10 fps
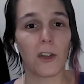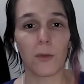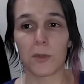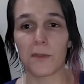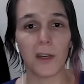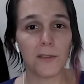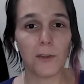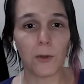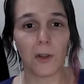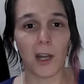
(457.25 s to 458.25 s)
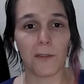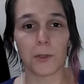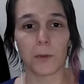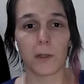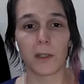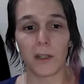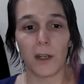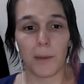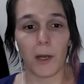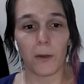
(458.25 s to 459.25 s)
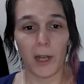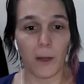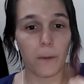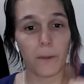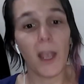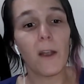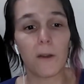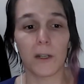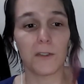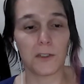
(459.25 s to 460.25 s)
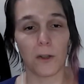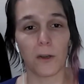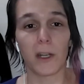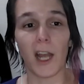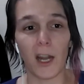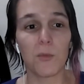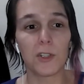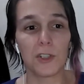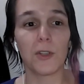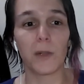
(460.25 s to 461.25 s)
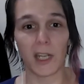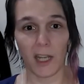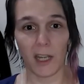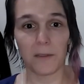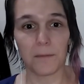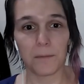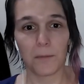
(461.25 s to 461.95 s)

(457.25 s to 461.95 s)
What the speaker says: was very vocal afterward about how they are not sorry and would do it again.